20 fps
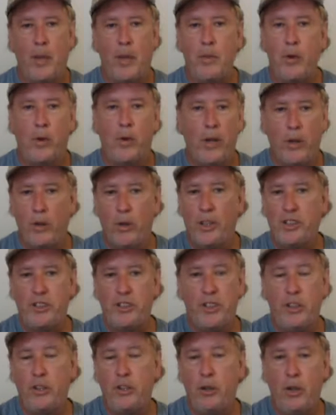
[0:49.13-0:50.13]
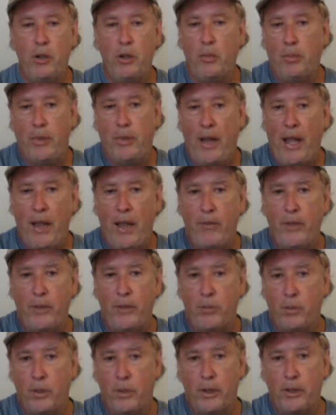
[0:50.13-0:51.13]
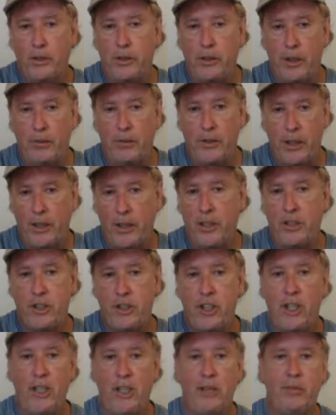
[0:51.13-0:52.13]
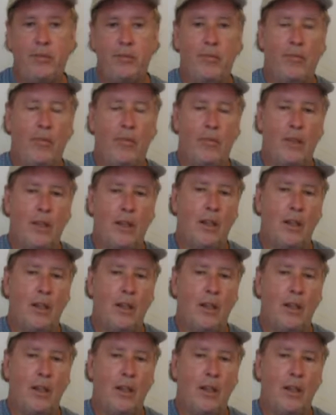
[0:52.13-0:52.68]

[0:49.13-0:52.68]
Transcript: Maybe you're interested in doing it, but haven't really, done it yet.